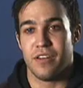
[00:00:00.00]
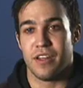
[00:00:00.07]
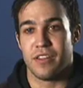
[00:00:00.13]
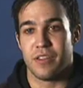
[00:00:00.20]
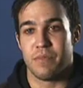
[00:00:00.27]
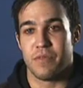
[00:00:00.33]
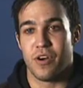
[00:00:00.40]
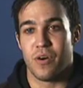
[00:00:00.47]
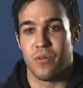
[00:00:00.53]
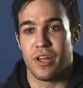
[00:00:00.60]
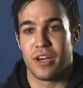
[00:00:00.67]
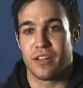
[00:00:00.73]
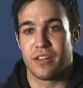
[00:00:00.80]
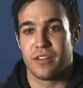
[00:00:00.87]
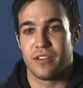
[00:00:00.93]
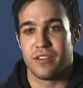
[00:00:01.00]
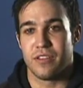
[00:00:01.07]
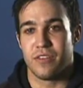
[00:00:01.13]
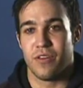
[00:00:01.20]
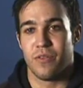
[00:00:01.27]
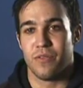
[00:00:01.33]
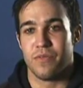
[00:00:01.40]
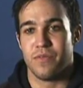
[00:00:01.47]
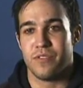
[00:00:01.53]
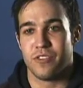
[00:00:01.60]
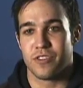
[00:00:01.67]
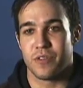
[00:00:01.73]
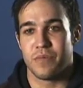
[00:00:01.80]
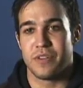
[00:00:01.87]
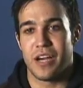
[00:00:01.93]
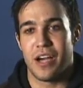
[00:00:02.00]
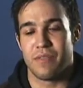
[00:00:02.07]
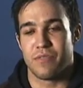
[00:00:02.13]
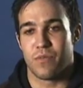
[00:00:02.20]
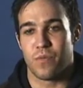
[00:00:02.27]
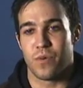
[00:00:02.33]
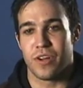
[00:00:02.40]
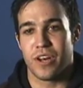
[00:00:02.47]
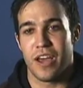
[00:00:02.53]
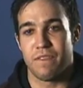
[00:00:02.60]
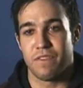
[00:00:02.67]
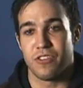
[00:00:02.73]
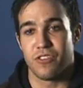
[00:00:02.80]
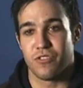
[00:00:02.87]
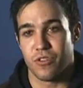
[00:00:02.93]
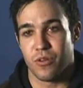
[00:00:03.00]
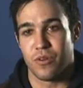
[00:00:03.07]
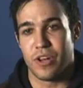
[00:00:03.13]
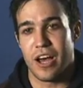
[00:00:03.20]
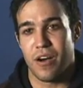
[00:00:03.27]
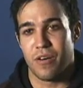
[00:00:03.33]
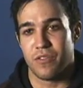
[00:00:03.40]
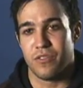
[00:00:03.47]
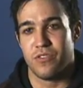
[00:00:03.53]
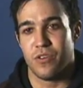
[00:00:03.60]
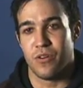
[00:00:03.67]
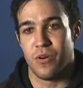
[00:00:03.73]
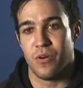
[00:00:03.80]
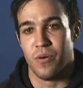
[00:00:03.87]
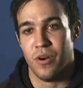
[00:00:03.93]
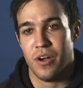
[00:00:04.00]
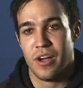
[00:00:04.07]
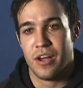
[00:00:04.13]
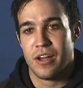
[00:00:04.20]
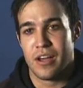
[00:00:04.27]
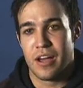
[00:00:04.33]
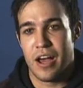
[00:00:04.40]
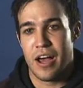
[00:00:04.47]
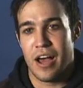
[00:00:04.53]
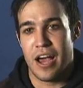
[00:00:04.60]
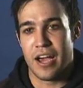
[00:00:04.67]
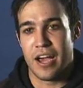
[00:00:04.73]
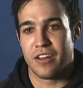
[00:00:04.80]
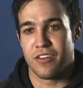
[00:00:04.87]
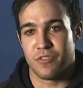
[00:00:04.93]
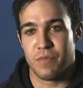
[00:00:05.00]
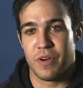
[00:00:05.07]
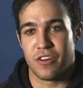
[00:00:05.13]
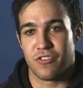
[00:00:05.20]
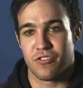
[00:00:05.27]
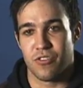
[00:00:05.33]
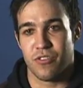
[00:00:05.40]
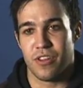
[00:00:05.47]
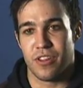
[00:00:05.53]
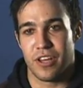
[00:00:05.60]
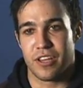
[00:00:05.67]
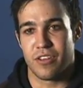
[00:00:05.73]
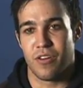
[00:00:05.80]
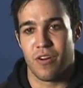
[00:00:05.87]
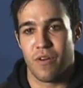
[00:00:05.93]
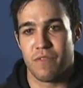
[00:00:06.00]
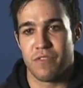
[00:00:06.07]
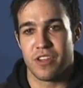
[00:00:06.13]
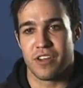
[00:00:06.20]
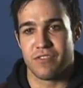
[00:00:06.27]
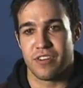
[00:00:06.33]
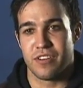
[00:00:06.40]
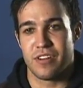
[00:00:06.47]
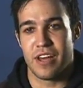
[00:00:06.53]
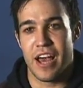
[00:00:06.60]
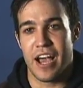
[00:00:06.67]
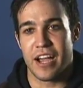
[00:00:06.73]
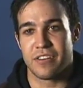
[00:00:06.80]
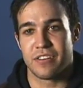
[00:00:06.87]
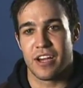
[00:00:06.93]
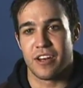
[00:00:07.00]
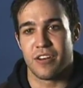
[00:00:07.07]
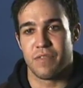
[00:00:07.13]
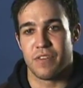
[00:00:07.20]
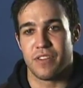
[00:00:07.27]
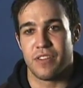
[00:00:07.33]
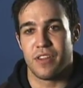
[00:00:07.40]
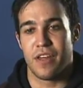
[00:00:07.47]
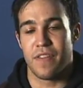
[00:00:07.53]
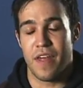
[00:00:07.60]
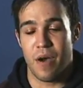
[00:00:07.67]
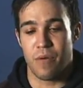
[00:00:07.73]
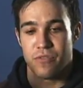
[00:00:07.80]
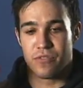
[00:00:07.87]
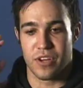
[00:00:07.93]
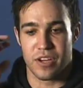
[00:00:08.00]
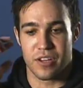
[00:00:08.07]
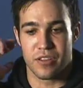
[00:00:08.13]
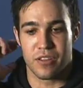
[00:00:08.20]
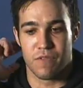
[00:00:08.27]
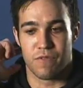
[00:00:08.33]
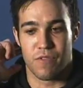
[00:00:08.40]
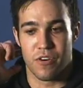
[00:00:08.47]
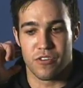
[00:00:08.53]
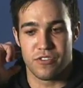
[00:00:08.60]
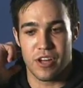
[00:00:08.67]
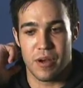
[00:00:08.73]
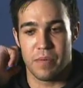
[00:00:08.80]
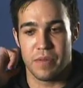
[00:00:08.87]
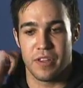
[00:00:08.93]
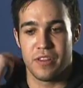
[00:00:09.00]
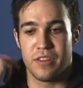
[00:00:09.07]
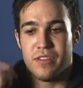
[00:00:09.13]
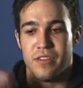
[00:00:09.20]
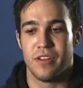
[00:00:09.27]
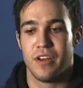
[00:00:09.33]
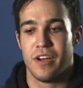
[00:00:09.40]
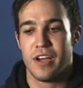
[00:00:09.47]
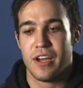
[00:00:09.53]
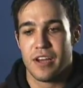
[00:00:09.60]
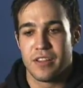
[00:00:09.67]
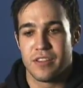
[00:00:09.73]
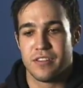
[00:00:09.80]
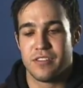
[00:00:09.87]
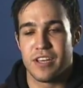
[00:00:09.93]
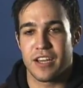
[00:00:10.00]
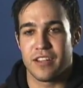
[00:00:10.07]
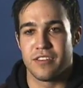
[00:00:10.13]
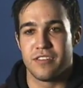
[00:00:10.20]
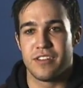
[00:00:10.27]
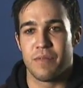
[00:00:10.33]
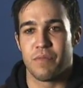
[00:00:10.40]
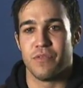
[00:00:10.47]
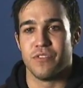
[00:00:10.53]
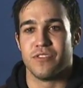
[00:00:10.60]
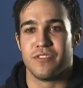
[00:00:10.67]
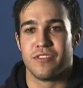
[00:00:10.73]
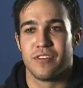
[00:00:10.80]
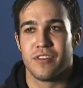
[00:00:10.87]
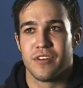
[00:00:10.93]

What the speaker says: let them know, like, there's going to be times when we're going to have to slow down, so I can just make sure that, like, everything's intact, kind of. And that was, like, the first step. And then the second step was